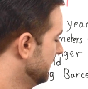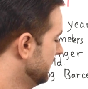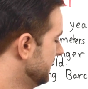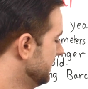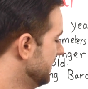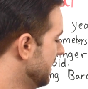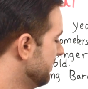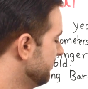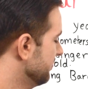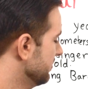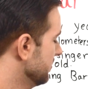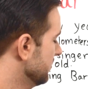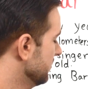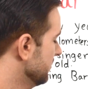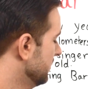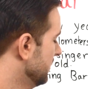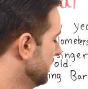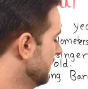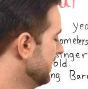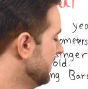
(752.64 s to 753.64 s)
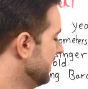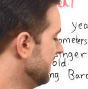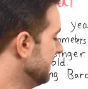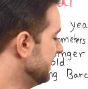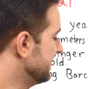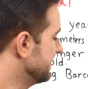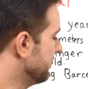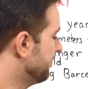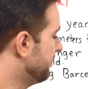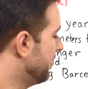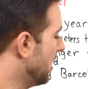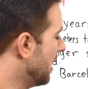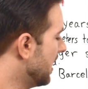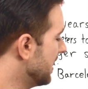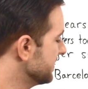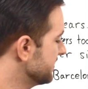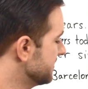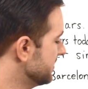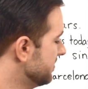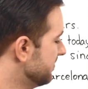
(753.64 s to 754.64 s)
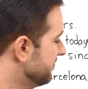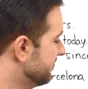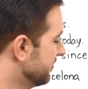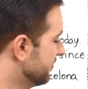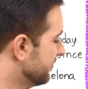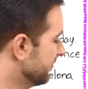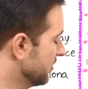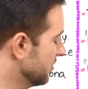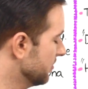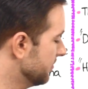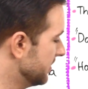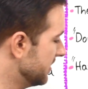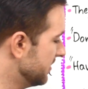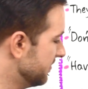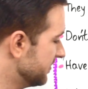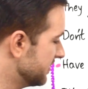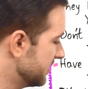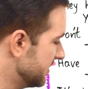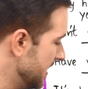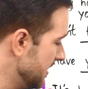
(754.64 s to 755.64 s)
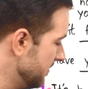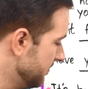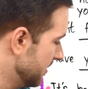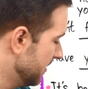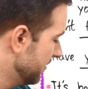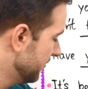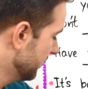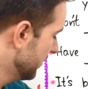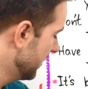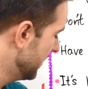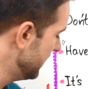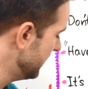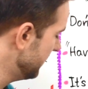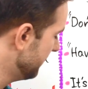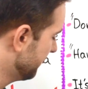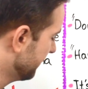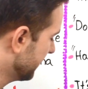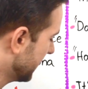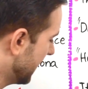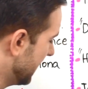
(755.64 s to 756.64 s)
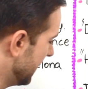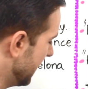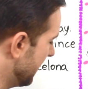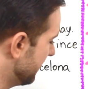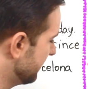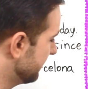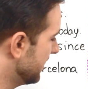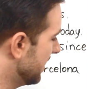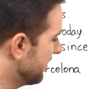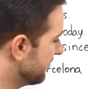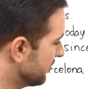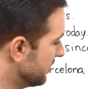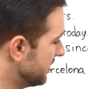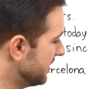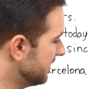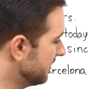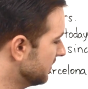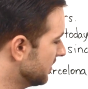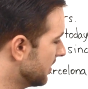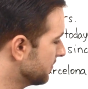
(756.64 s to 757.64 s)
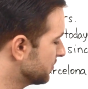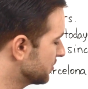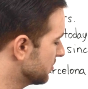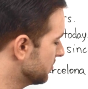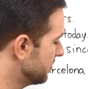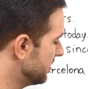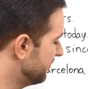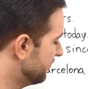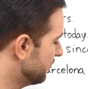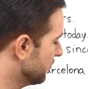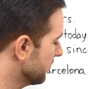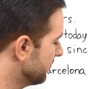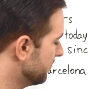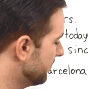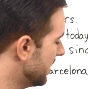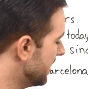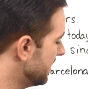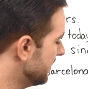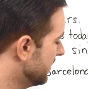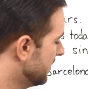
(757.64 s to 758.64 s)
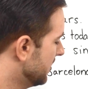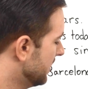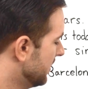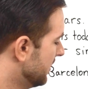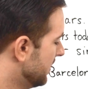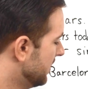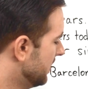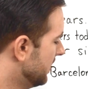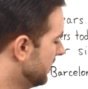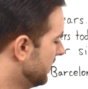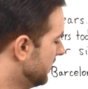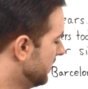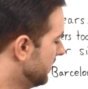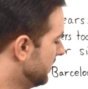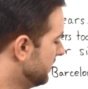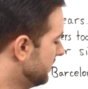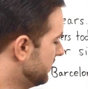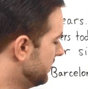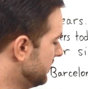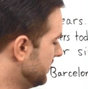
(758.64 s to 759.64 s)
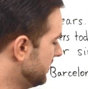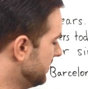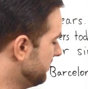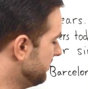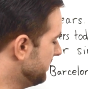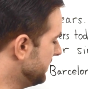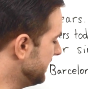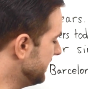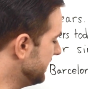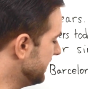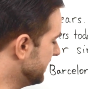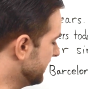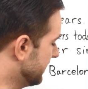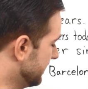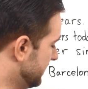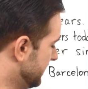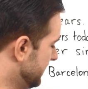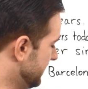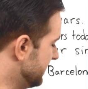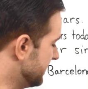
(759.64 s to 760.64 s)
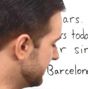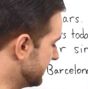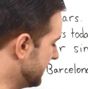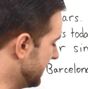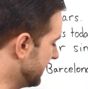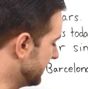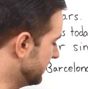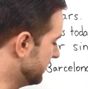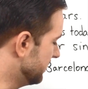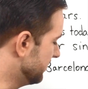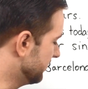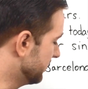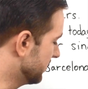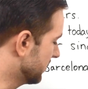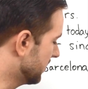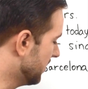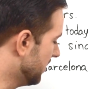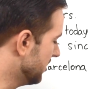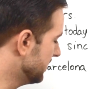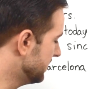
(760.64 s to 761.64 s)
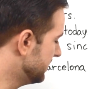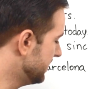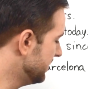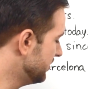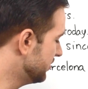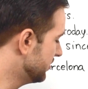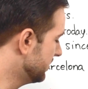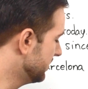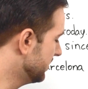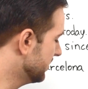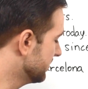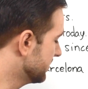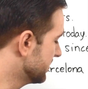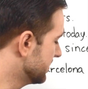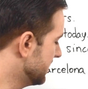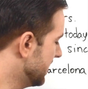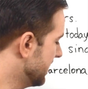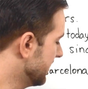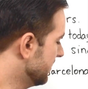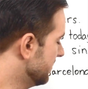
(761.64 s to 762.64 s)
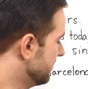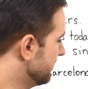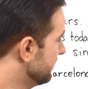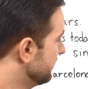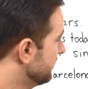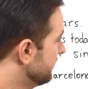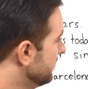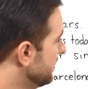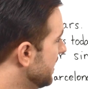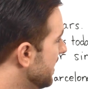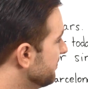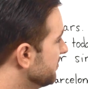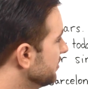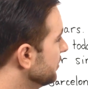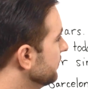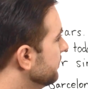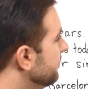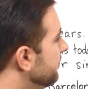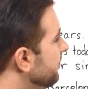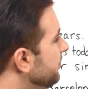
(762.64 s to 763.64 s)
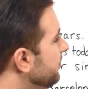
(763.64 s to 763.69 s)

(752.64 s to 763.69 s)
never. It's a positive affirmative statement, right? I have never eaten lobster before, but the meaning is negative. The connotation here is negative. Never,